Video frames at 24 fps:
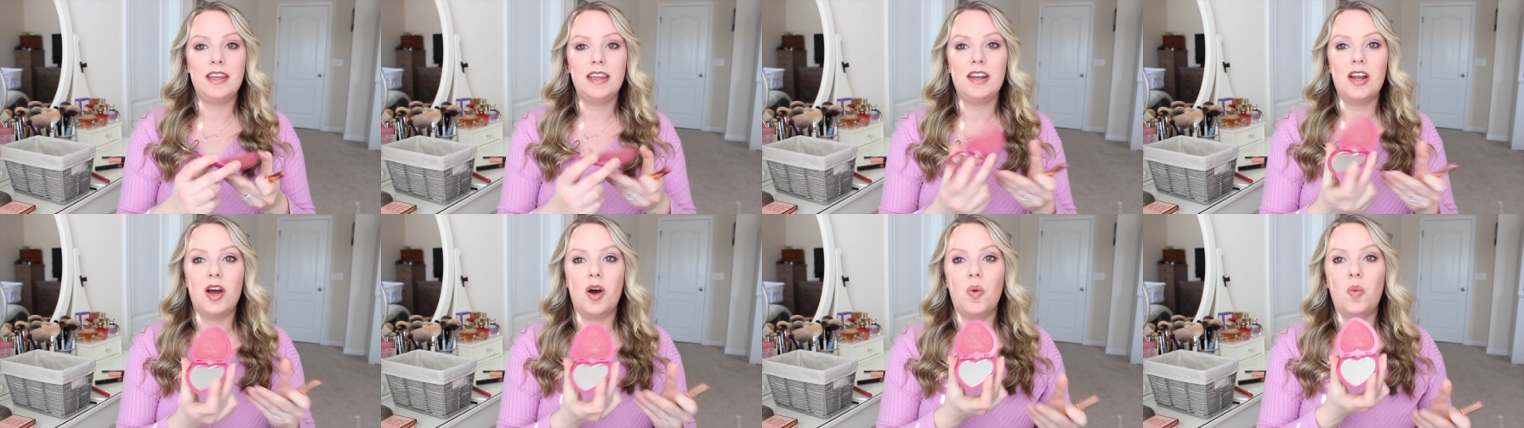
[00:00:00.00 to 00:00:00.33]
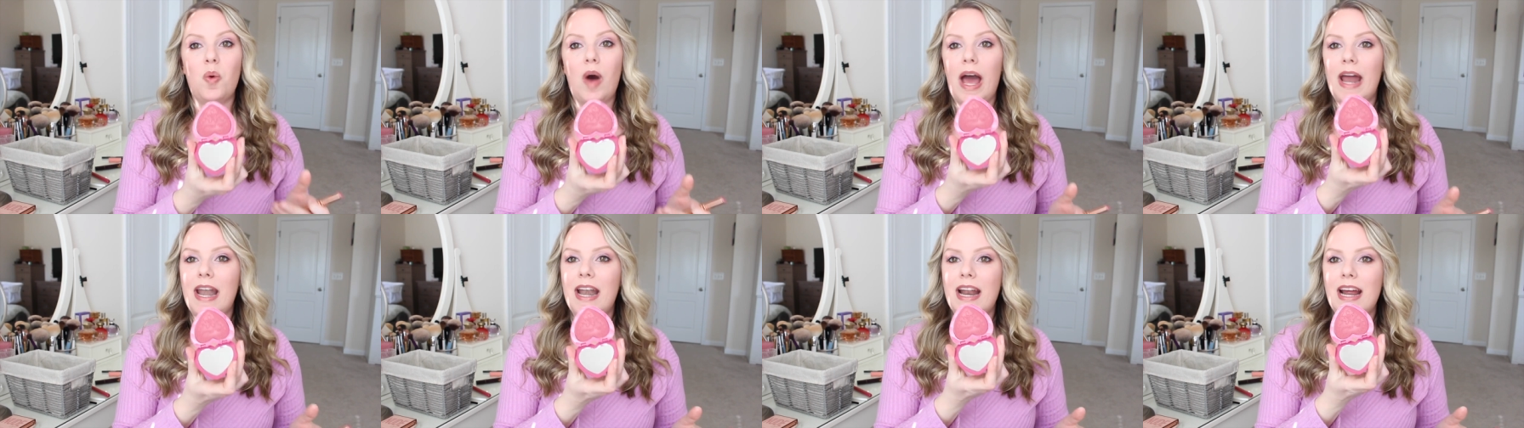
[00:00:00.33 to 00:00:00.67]
You know,
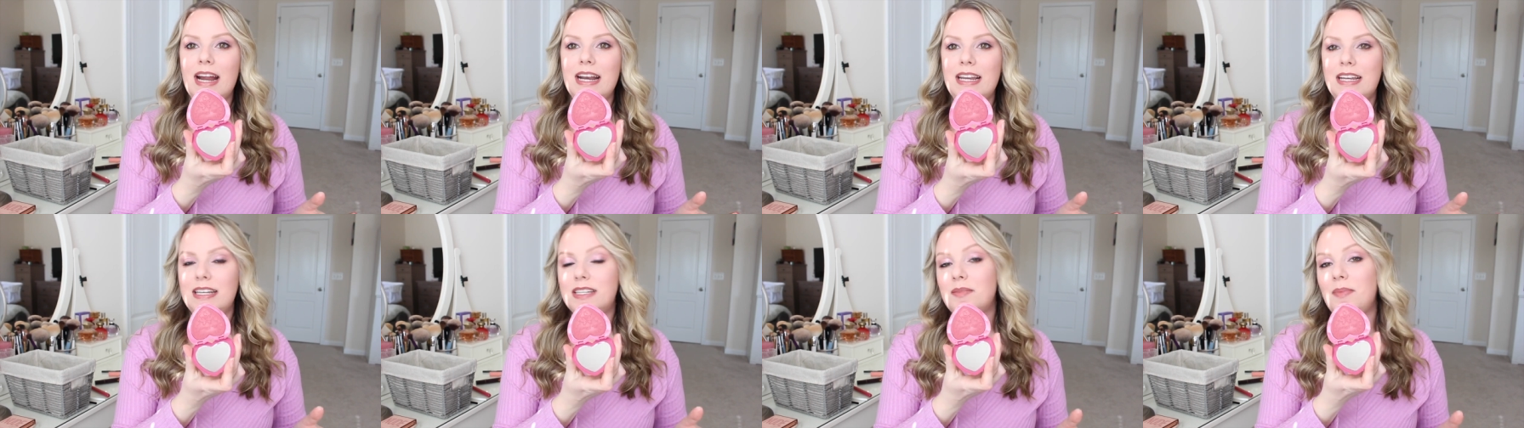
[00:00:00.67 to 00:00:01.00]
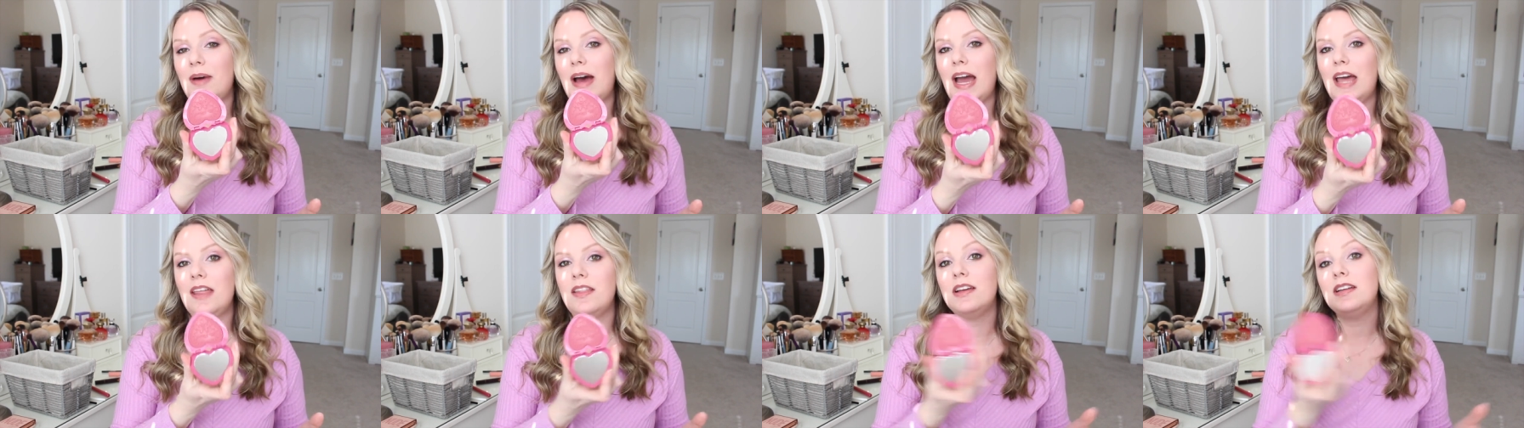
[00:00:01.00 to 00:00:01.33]
why did I need to
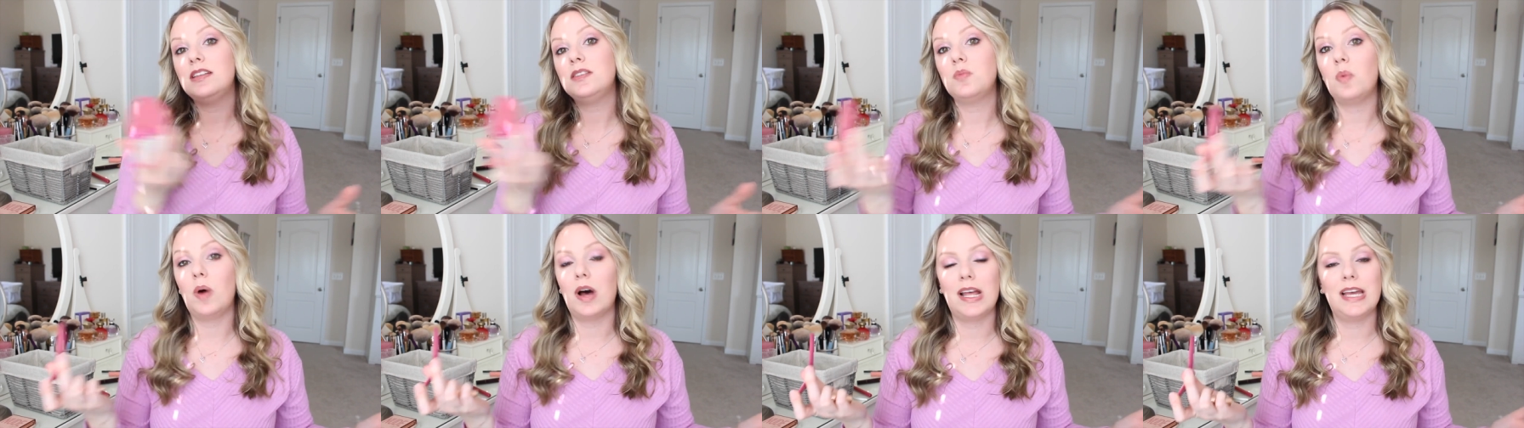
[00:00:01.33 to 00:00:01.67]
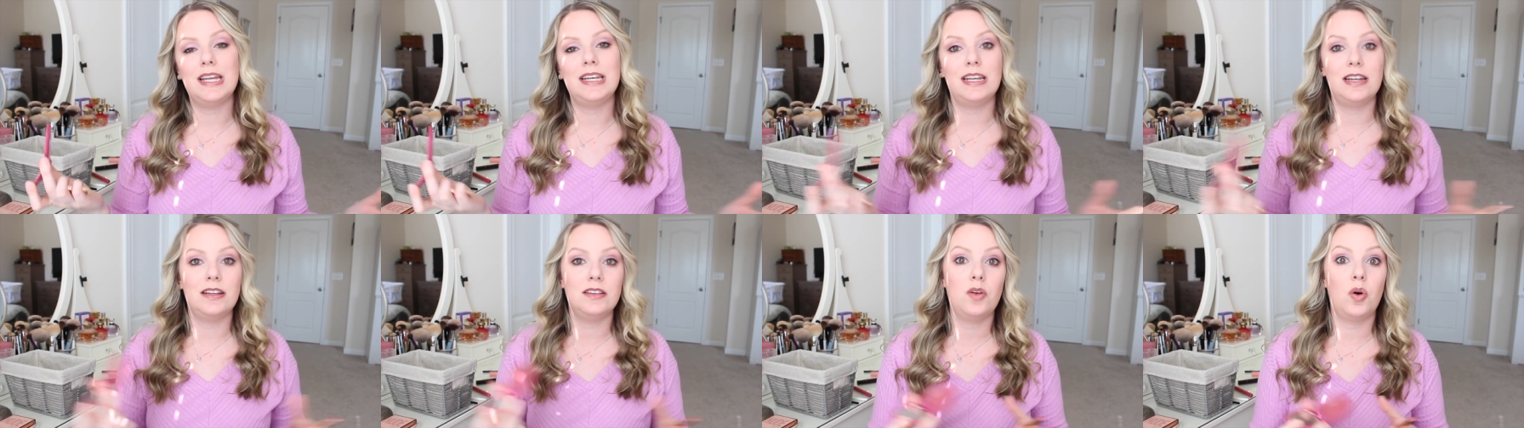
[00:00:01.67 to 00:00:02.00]
buy this? Well,
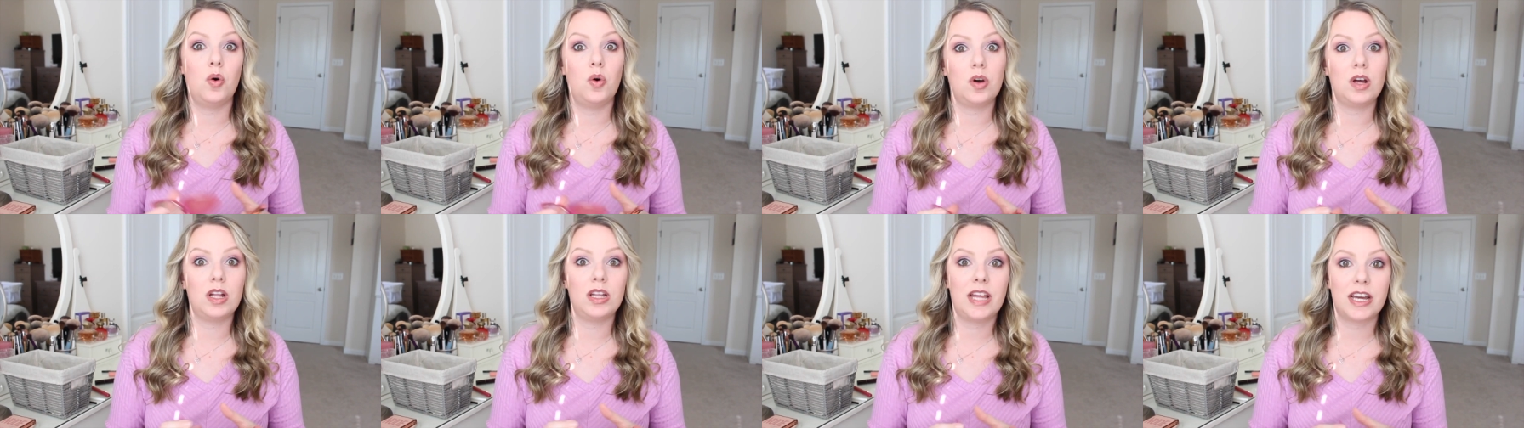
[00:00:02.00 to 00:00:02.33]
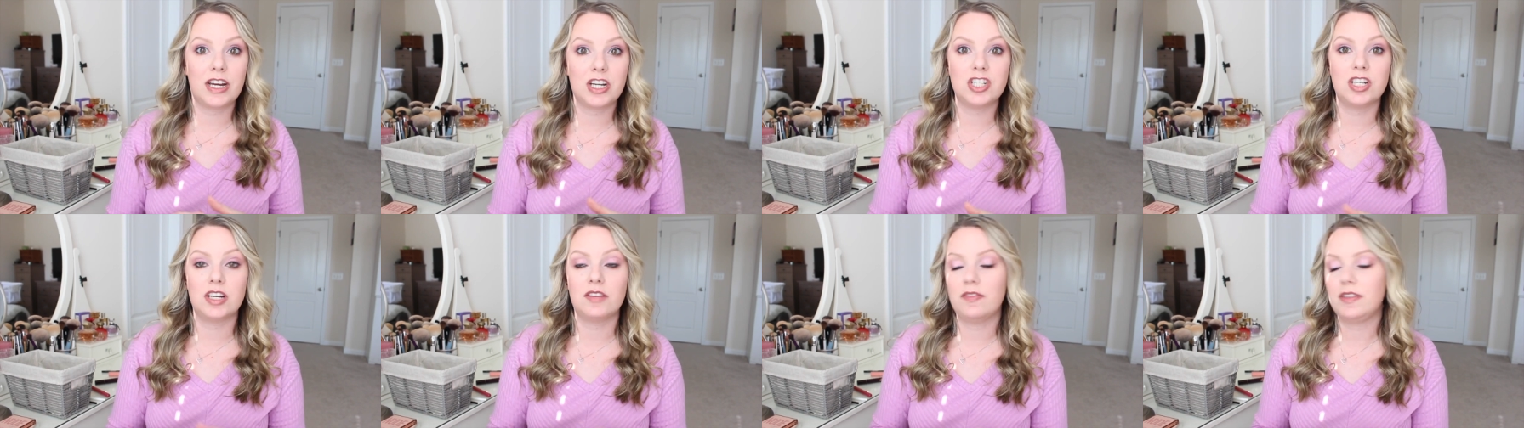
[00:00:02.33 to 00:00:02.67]
I needed the whole
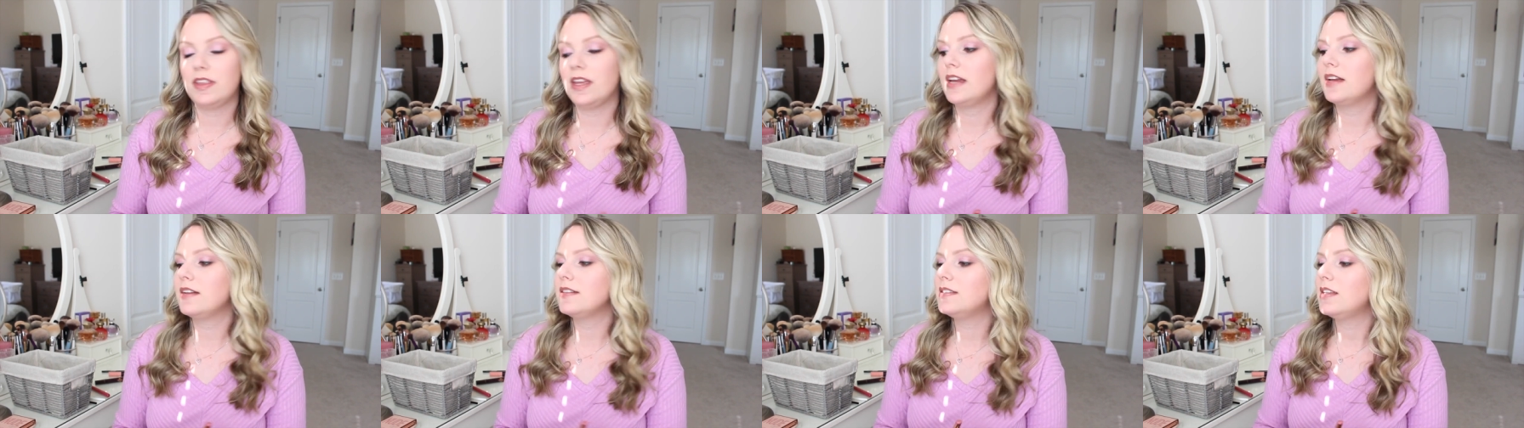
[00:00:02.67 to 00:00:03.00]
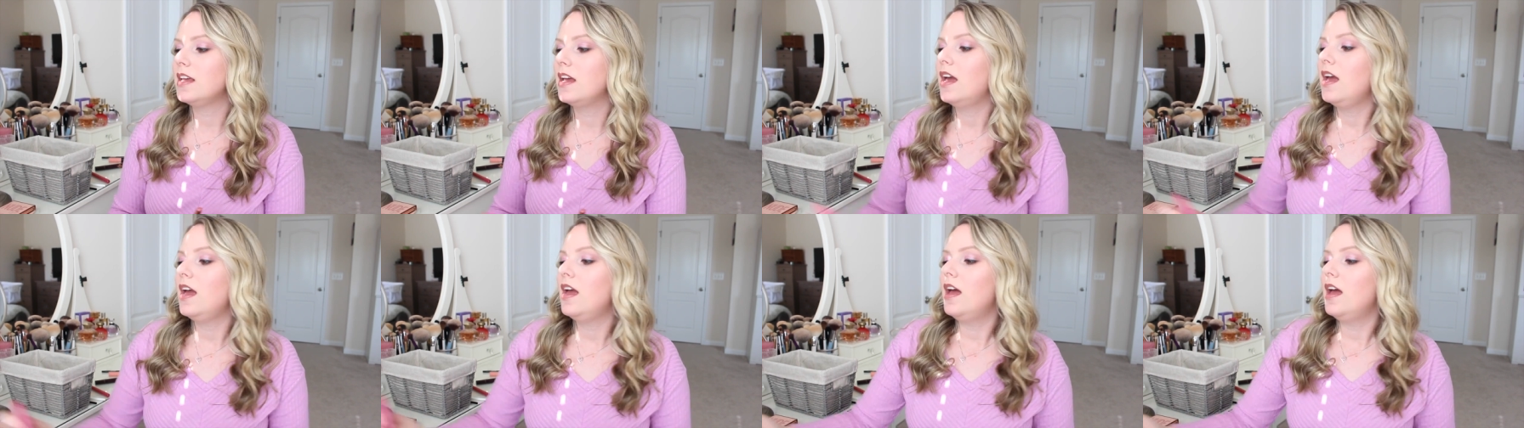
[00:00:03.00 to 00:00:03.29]
collection of things.